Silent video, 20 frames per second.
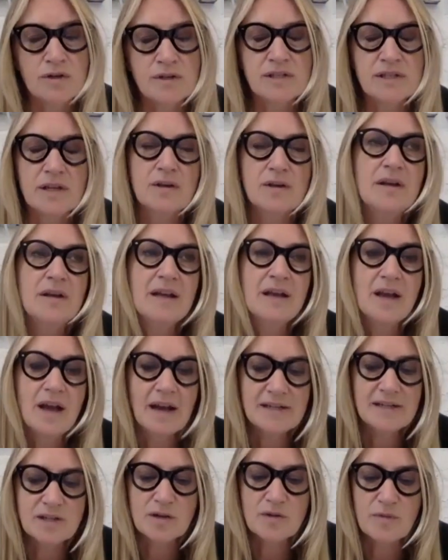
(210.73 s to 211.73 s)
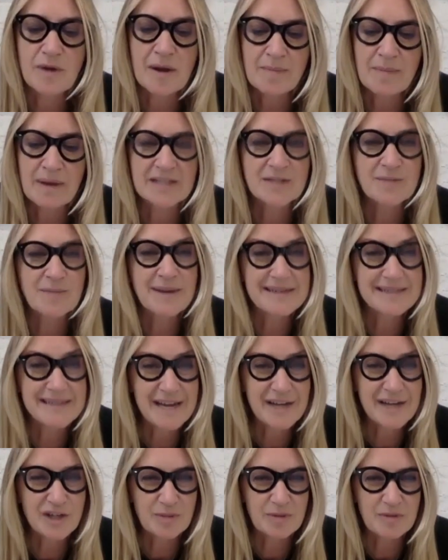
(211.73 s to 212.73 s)
So I sort of went back to my day
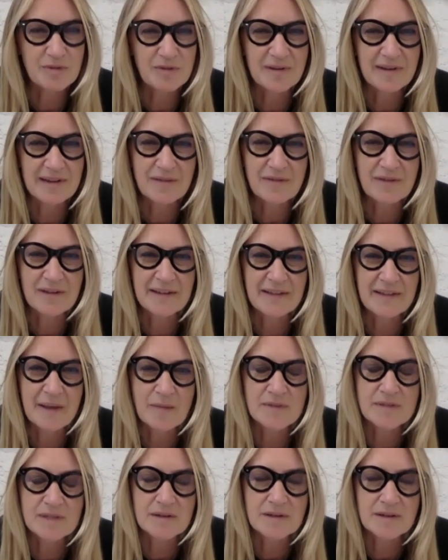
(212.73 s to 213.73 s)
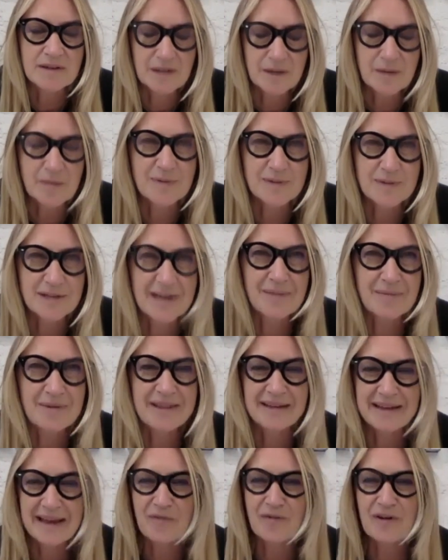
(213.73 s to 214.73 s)
job, if you like, feeling that was it was
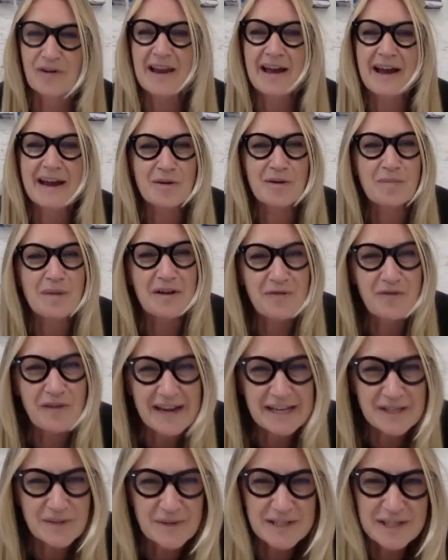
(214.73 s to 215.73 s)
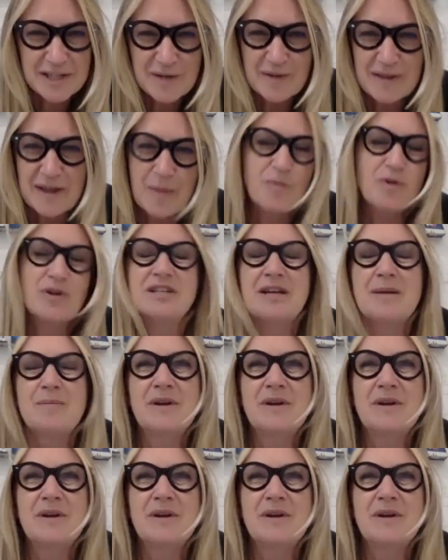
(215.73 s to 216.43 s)
everything, every line on my face was to do with that project,